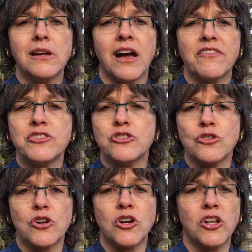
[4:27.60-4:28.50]
of the
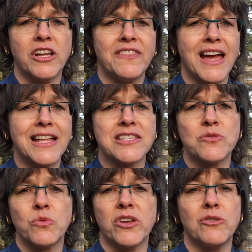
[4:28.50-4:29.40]
circle, and that's
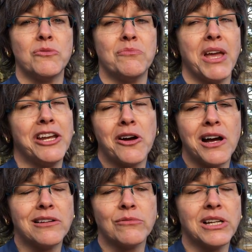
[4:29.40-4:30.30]
where you may
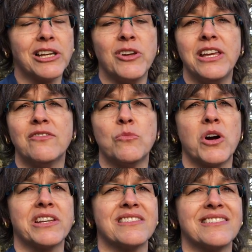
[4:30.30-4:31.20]
not really even
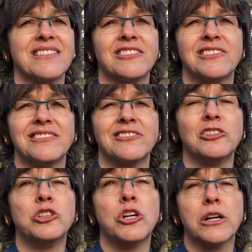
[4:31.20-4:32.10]
want to
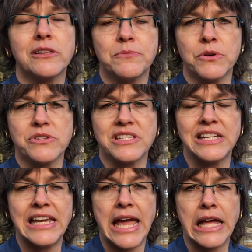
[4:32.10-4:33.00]
look at the person
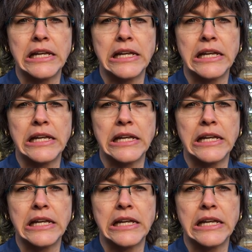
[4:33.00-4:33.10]
again.